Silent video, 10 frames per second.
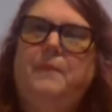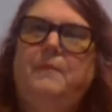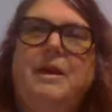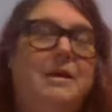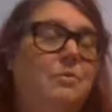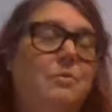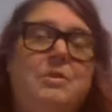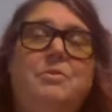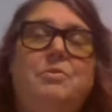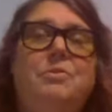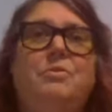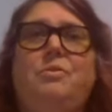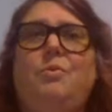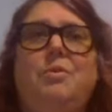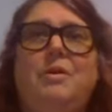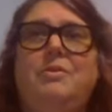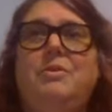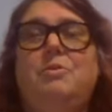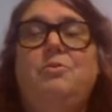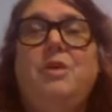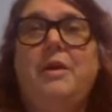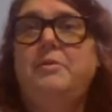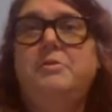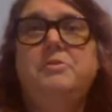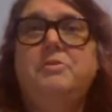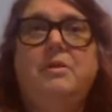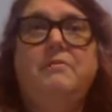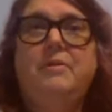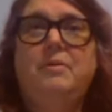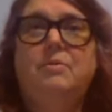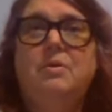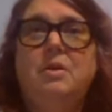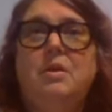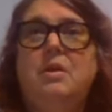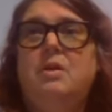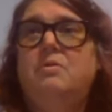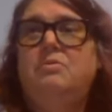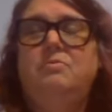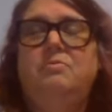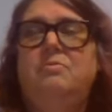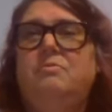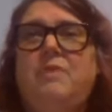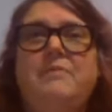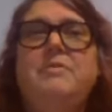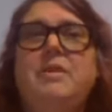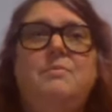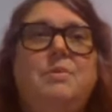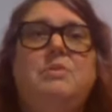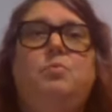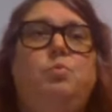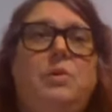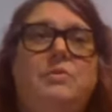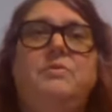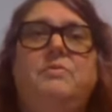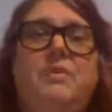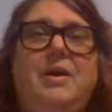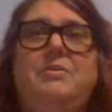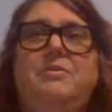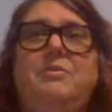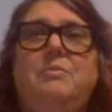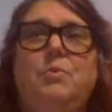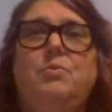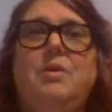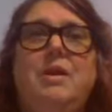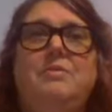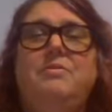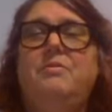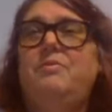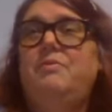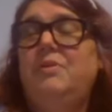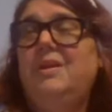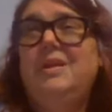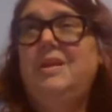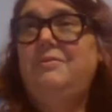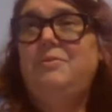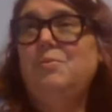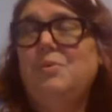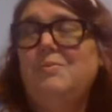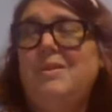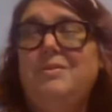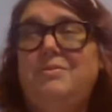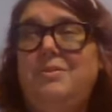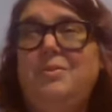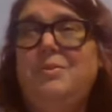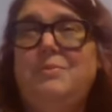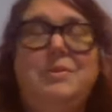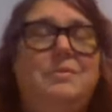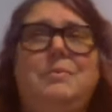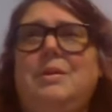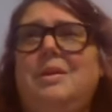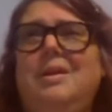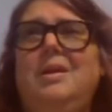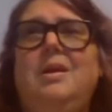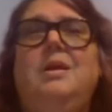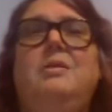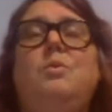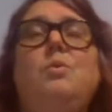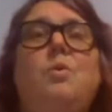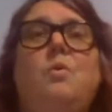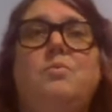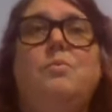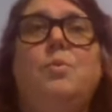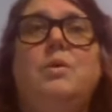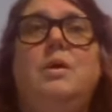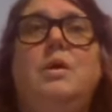You're not going to want to do this so long that you tire yourself out. 5 to 10 minutes will suffice in most cases. If you feel like you need a few more minutes to do it, but don't go overboard.